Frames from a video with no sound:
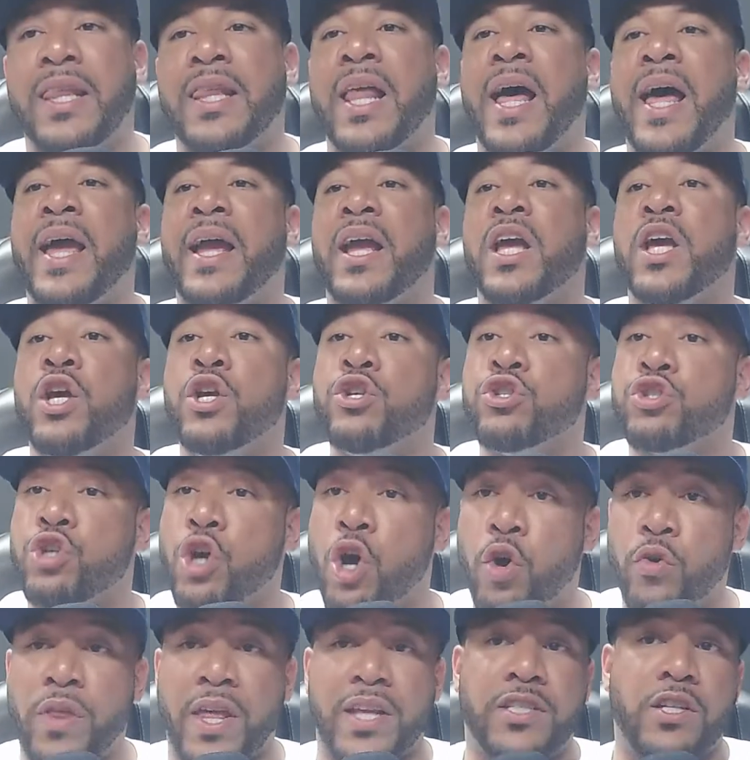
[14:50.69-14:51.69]
Like,
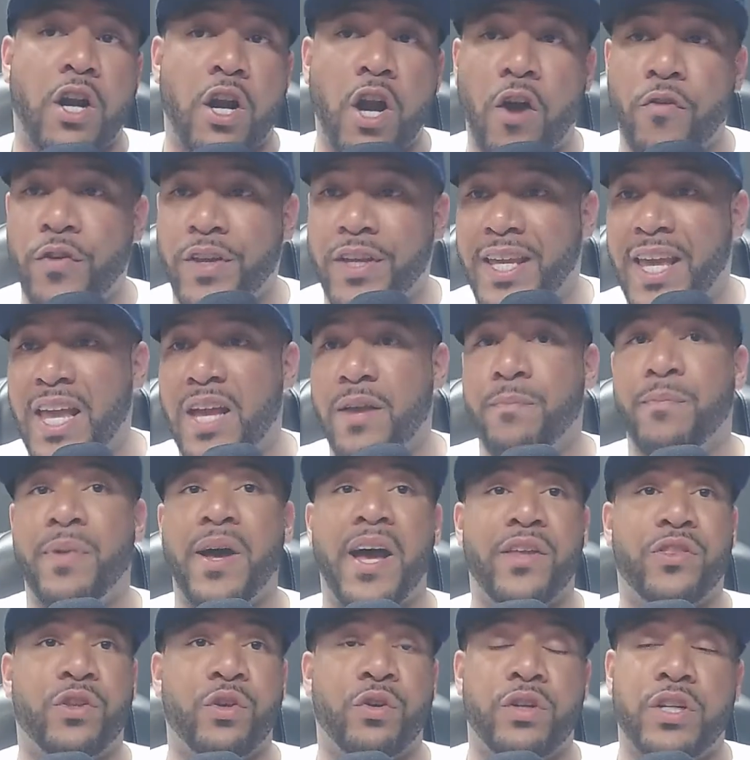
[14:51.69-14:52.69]
so they start off with King
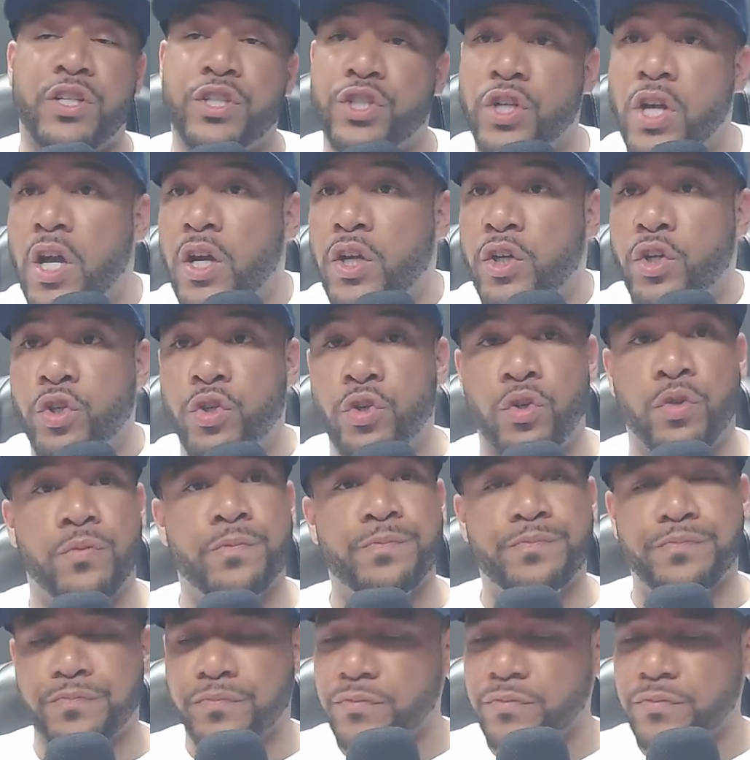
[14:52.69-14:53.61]
Bethel, this young dude.